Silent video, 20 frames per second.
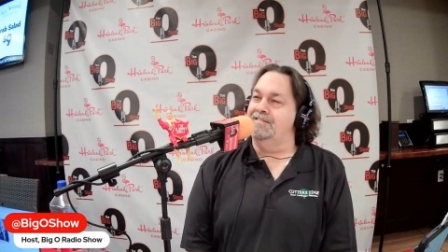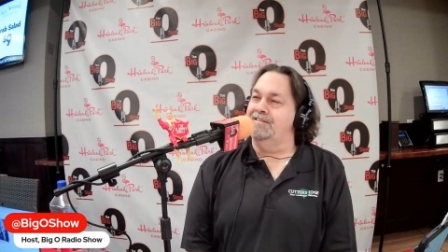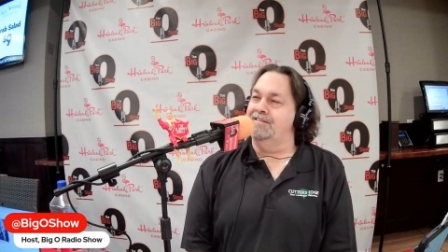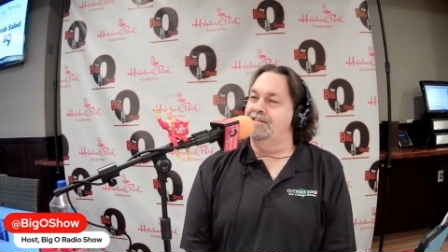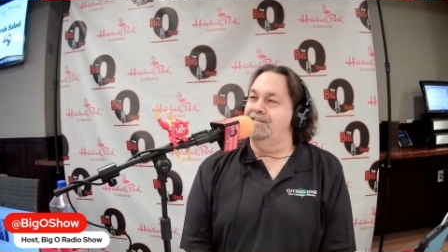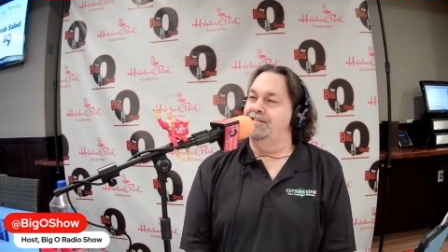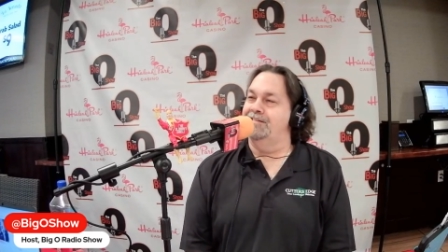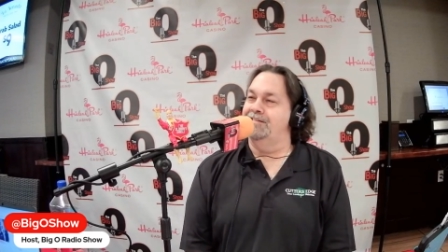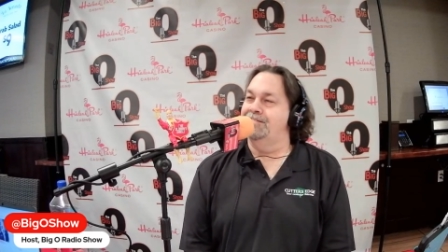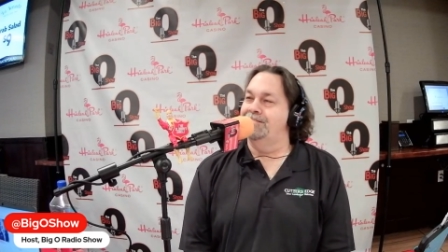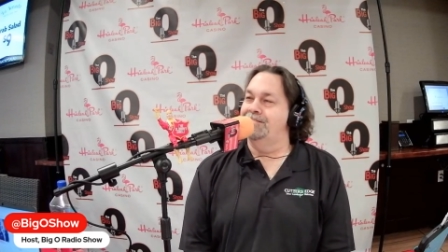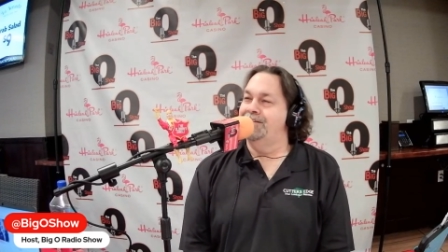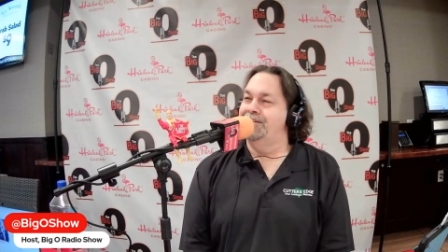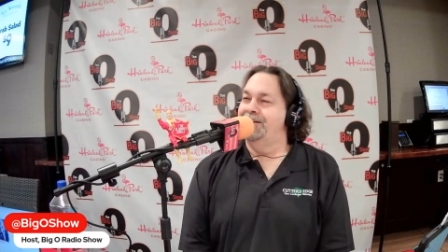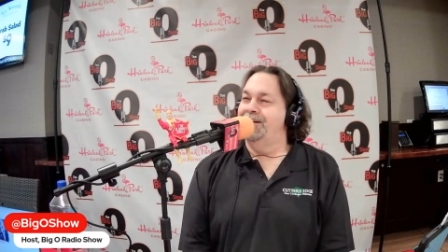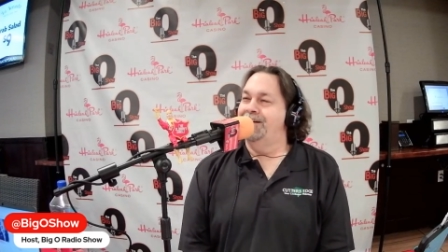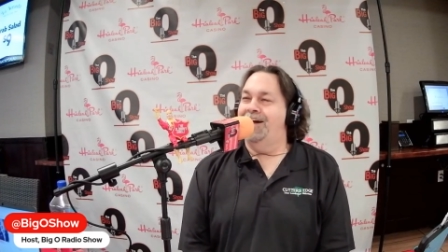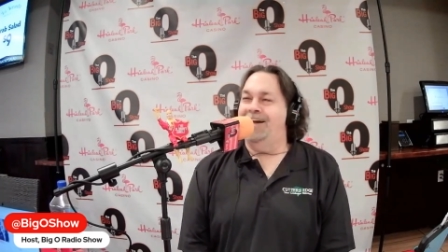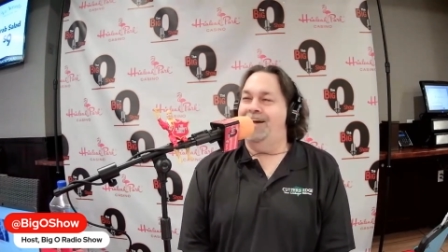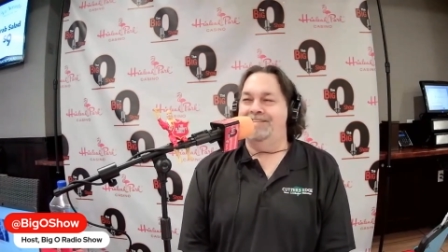Uh,
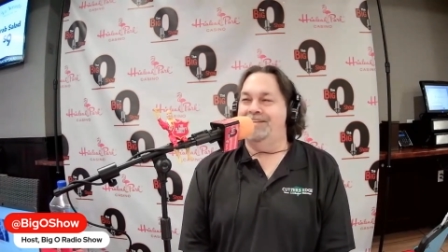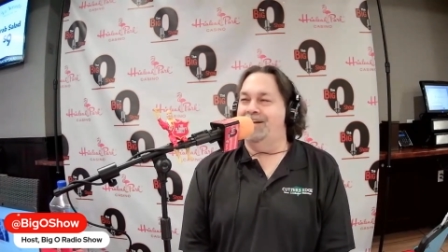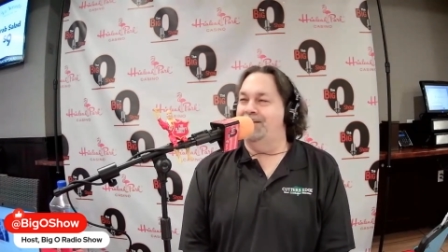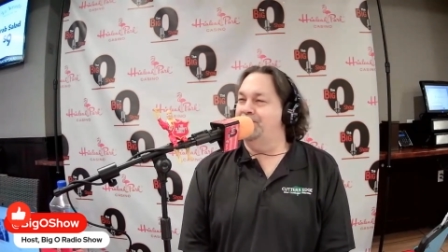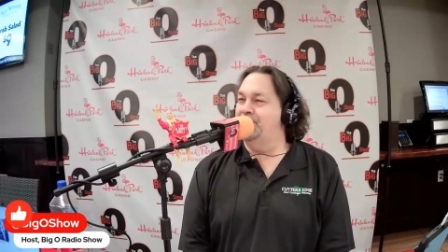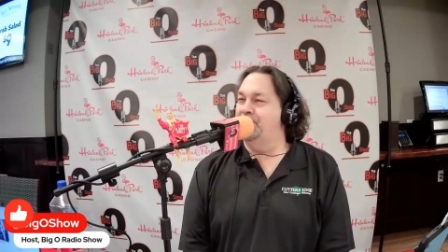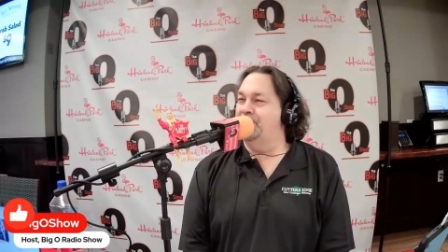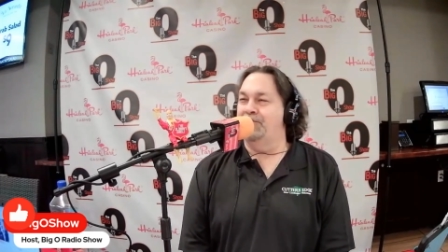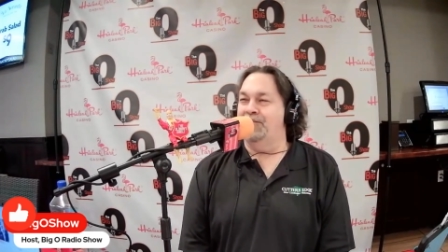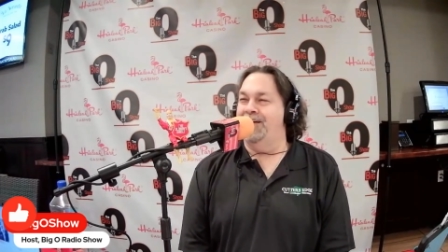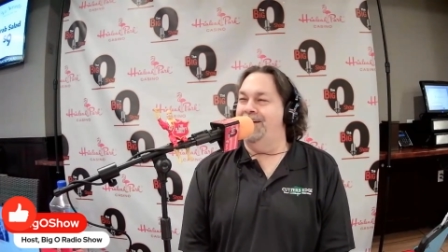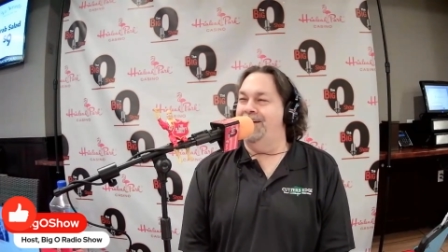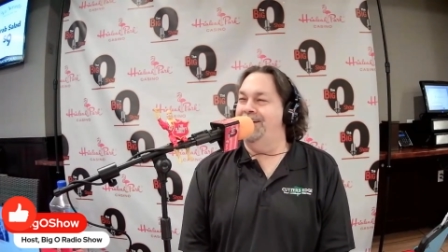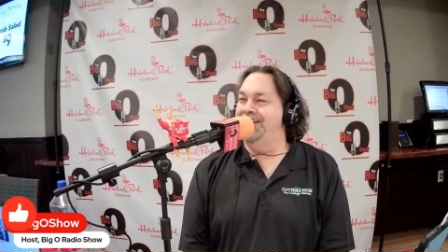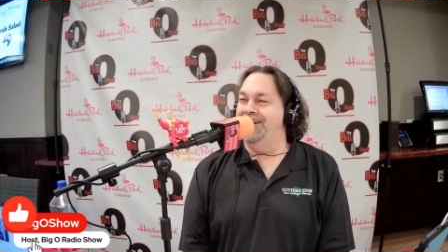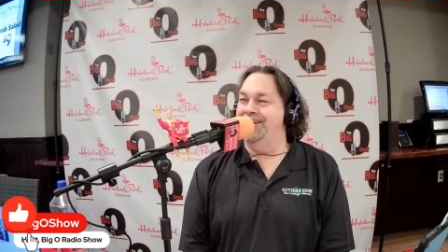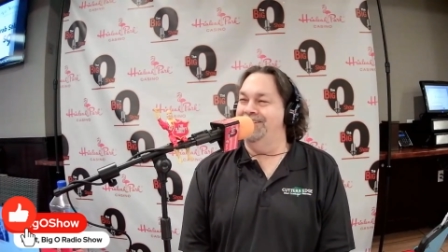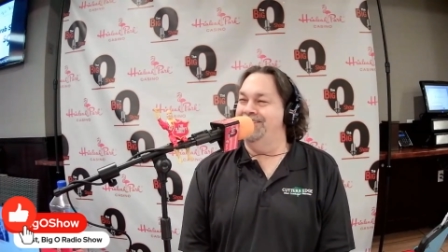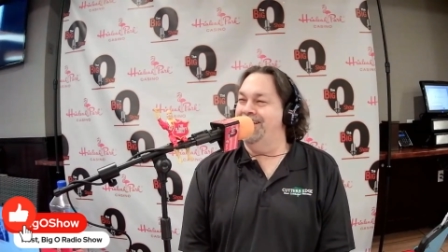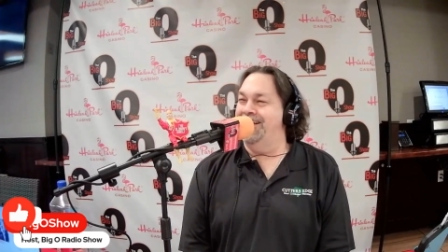I doubt they're flying
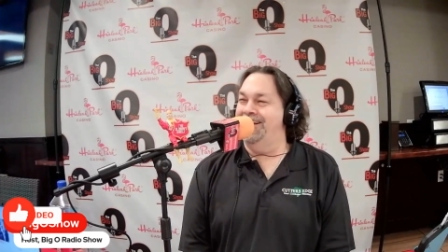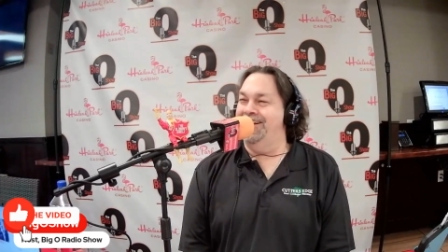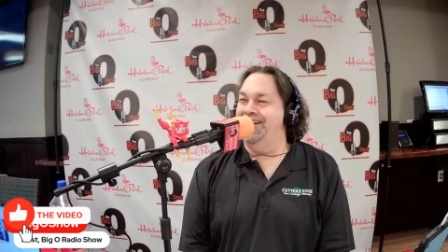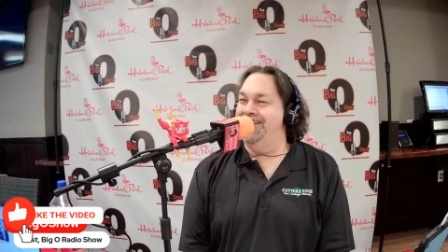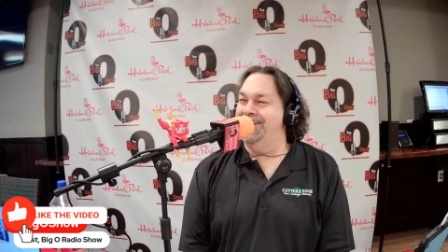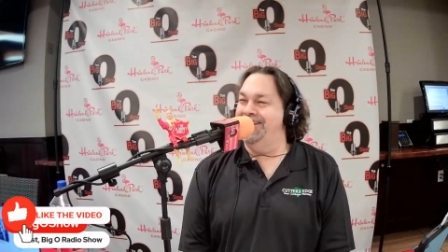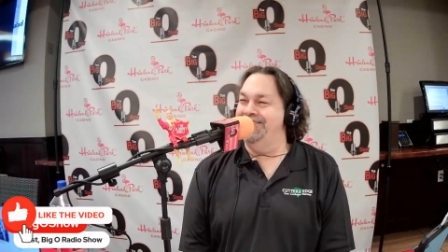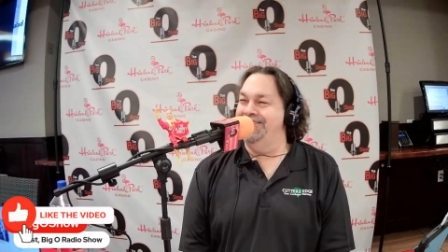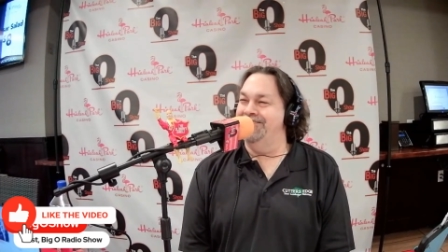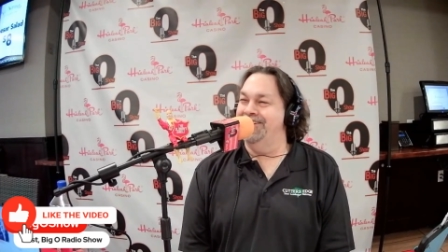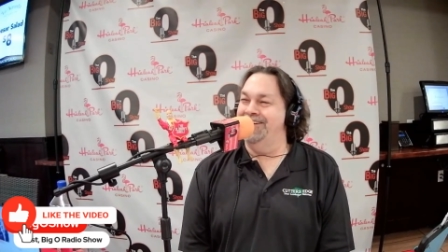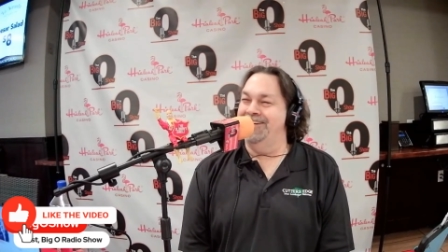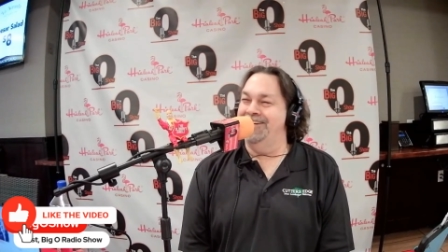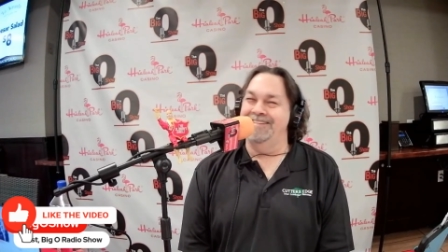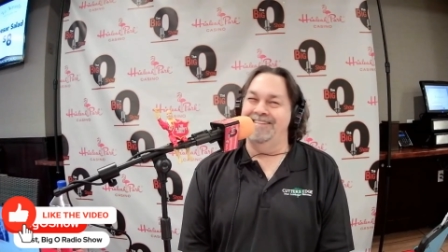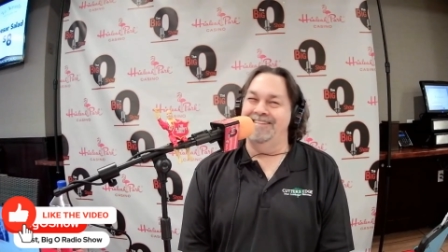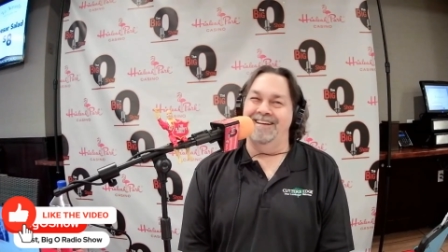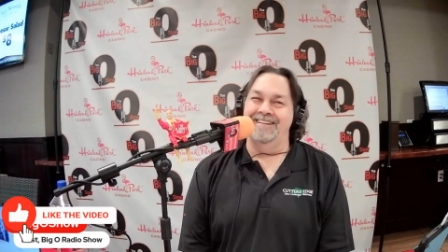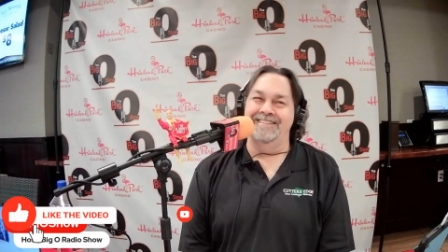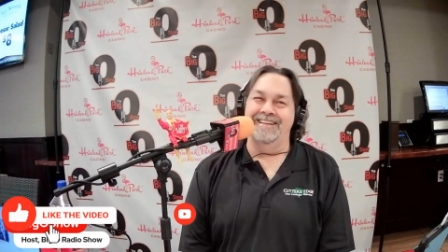out that late, right? I
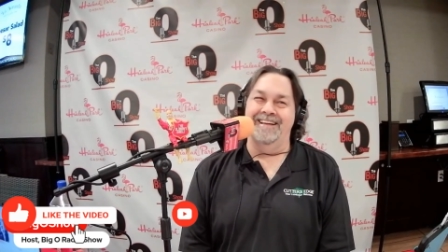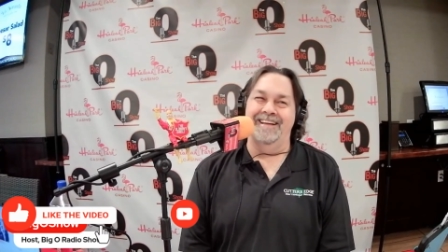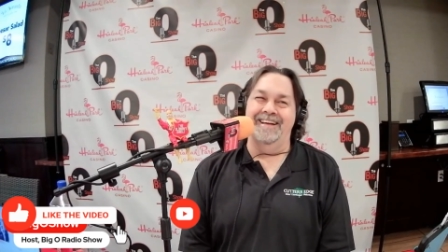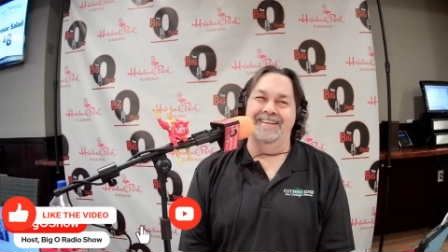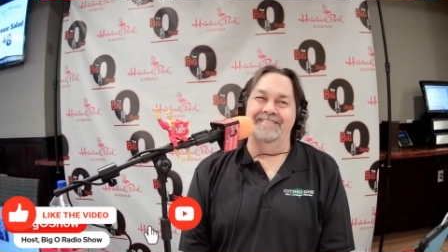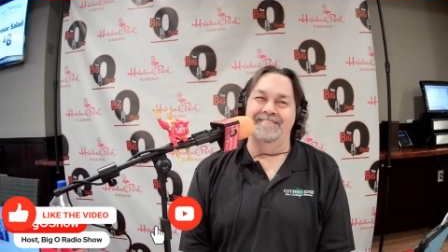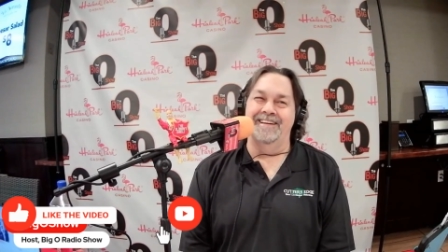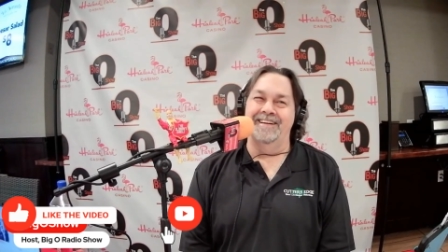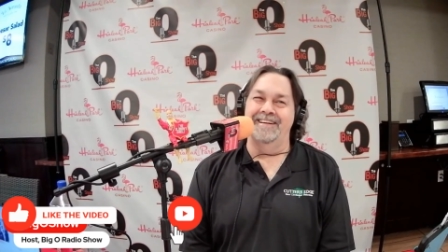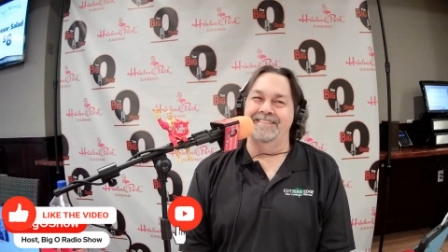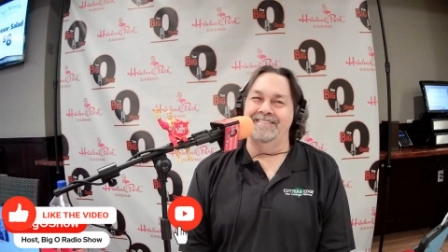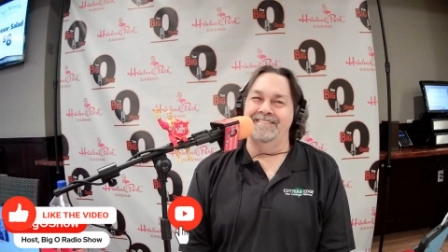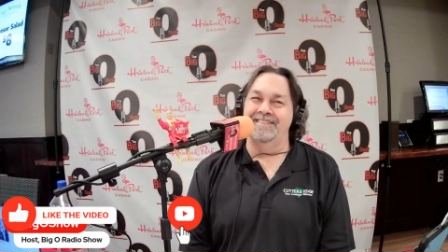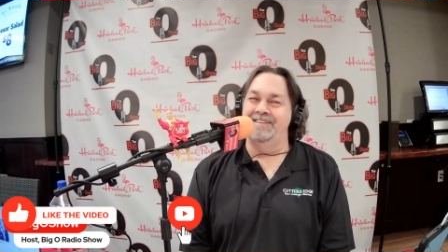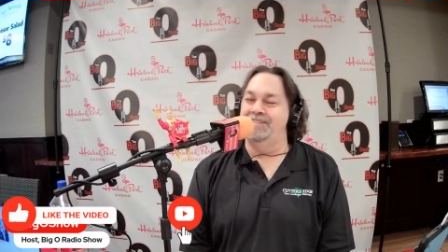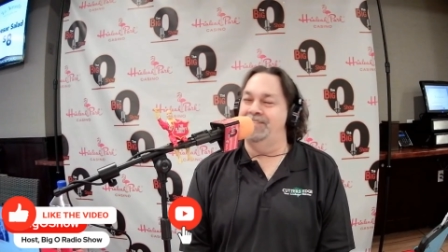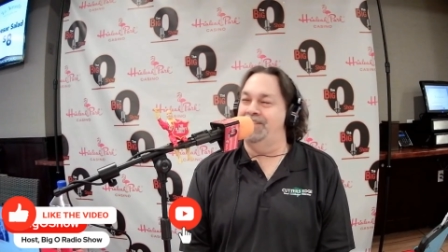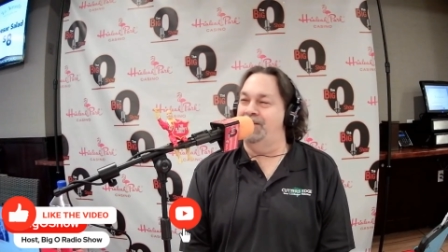doubt they have that.